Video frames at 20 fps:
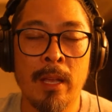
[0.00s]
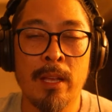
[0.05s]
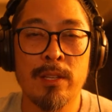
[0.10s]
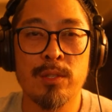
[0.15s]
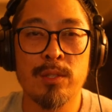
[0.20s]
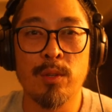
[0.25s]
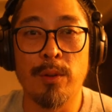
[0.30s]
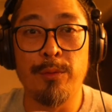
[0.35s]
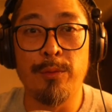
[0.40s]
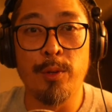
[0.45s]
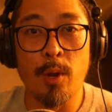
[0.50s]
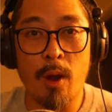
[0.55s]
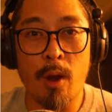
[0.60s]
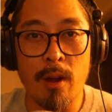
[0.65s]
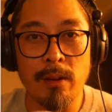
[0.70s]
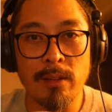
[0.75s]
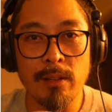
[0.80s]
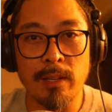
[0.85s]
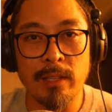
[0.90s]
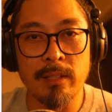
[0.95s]
So if you
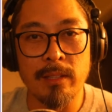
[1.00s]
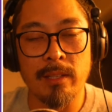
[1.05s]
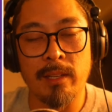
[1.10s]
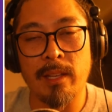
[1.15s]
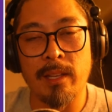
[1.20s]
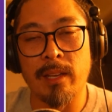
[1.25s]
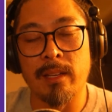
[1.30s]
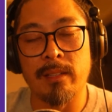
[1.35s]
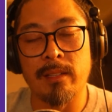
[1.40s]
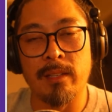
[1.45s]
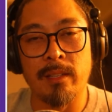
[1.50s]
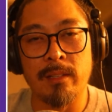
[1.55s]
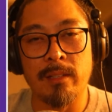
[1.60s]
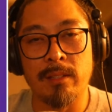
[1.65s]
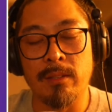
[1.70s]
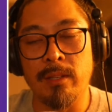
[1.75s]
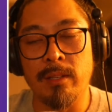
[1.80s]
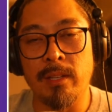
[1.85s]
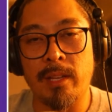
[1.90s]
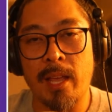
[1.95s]
are looking to get
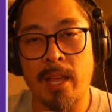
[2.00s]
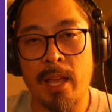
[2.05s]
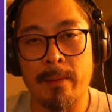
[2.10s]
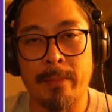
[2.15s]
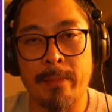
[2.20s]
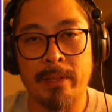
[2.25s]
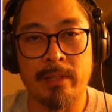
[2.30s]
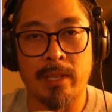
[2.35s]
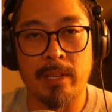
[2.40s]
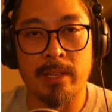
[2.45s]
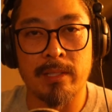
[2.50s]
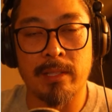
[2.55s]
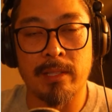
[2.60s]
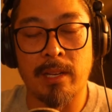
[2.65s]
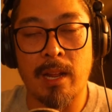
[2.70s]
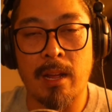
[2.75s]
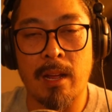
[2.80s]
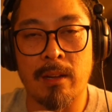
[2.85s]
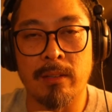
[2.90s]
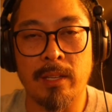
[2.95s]
into Ecamm and test it
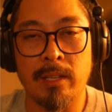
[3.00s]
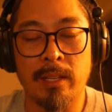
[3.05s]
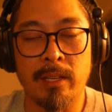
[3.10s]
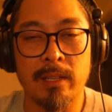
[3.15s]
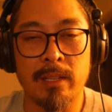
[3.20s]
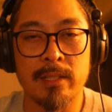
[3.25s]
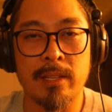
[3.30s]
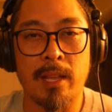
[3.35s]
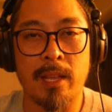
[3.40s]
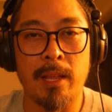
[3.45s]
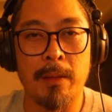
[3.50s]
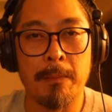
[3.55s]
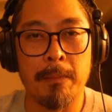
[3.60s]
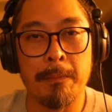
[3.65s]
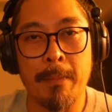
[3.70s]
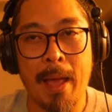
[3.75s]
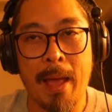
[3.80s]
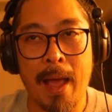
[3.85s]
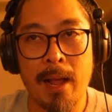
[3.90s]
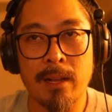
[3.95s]
out, it is a
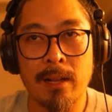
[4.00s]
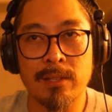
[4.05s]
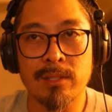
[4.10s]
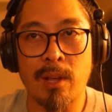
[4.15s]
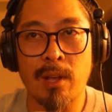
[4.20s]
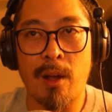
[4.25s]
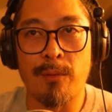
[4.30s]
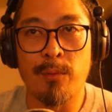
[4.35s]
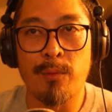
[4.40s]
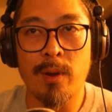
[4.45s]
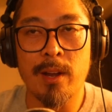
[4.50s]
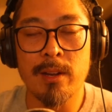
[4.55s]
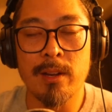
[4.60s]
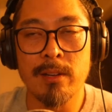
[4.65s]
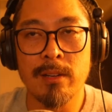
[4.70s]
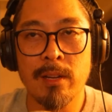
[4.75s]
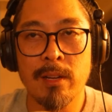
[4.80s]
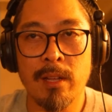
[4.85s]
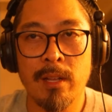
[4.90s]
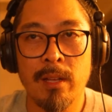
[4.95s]
Mac
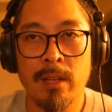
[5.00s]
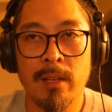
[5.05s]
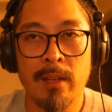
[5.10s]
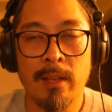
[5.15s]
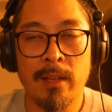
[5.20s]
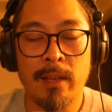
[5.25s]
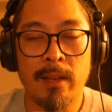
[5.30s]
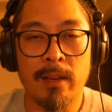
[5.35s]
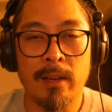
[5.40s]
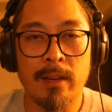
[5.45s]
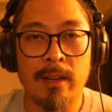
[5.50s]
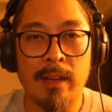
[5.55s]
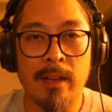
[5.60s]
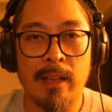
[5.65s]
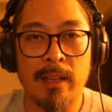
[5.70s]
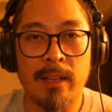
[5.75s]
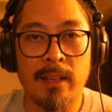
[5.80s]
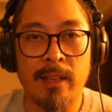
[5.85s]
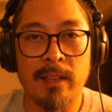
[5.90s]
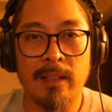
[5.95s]
software,
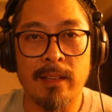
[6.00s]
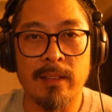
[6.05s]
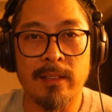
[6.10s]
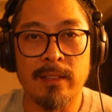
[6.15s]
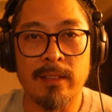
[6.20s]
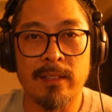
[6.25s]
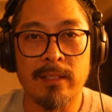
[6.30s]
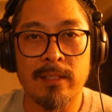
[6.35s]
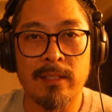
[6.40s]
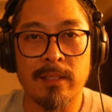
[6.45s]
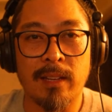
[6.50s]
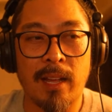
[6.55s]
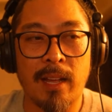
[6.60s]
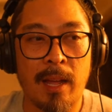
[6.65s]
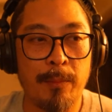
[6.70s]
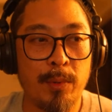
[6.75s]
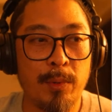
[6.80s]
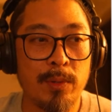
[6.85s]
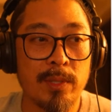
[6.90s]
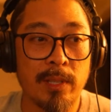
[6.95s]
and
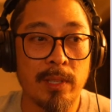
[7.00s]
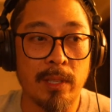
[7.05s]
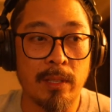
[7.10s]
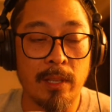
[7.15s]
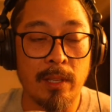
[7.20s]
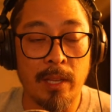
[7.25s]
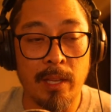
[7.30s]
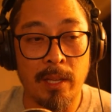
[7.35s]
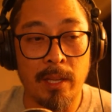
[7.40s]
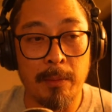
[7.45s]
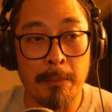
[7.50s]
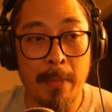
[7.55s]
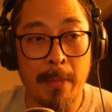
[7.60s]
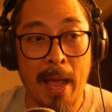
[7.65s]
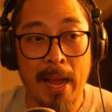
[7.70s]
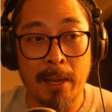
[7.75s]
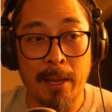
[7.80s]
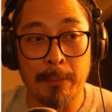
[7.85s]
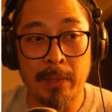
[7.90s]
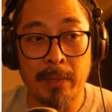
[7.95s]
I'm using a
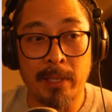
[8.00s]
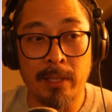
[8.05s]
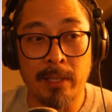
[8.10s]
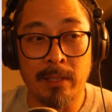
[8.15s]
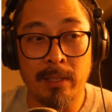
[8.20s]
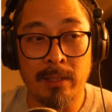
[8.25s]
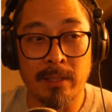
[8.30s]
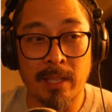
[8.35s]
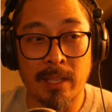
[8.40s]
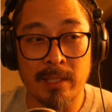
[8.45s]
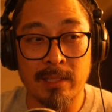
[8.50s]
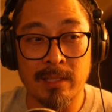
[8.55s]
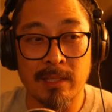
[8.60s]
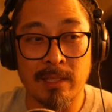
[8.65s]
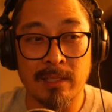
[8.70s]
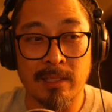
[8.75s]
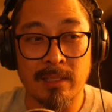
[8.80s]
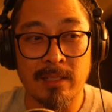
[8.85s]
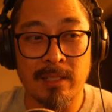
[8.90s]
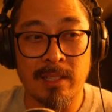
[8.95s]
Mac Mini that's
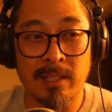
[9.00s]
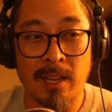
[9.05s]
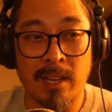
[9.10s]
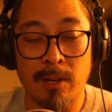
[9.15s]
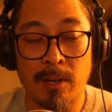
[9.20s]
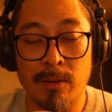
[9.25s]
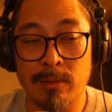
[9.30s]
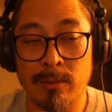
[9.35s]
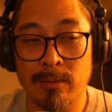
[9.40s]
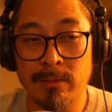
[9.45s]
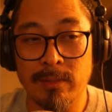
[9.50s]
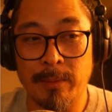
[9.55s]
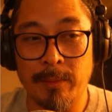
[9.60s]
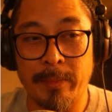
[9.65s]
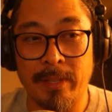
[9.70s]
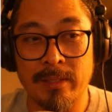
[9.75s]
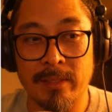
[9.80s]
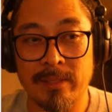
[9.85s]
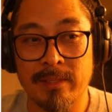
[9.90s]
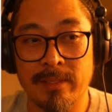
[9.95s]
kind of old. I
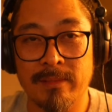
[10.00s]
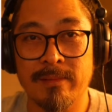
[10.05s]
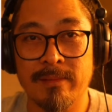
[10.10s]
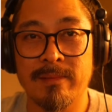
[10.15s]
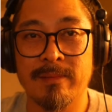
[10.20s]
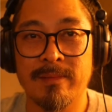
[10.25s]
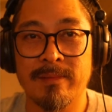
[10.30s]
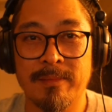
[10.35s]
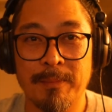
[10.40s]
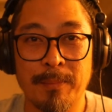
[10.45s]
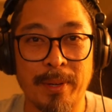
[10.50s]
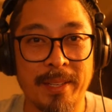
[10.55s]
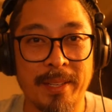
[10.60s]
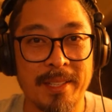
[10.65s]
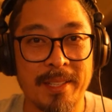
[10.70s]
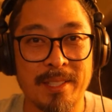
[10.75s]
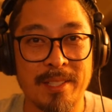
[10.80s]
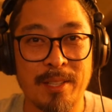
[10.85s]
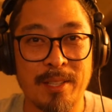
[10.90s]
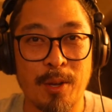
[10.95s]
mean, but
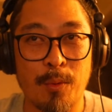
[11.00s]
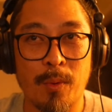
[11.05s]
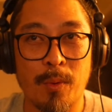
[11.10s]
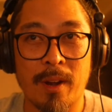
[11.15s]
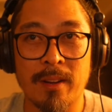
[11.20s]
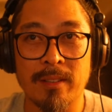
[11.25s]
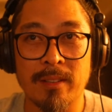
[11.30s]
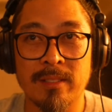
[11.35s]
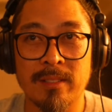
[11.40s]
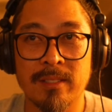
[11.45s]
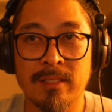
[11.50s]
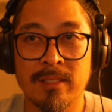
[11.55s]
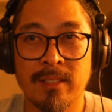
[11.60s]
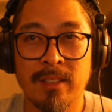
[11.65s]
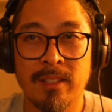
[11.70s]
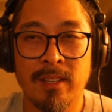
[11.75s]
it still works.